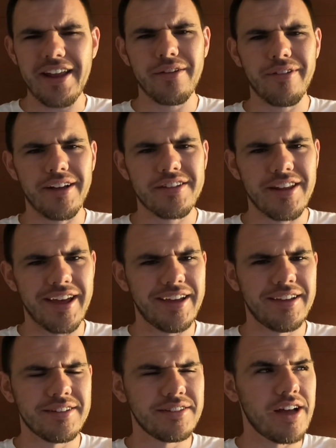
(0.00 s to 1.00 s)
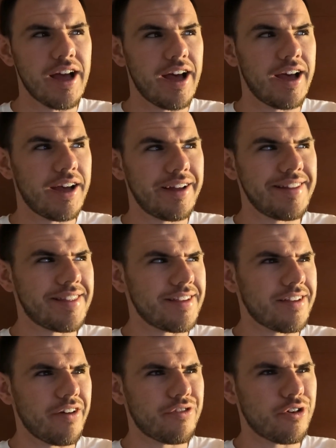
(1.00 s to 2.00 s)
end of our stay. I did
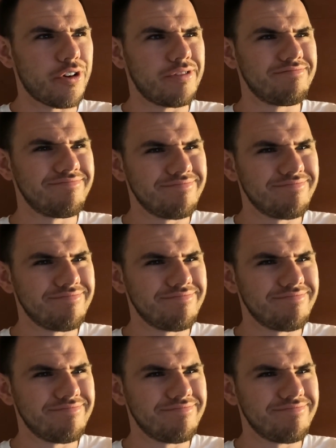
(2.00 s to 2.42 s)
this after a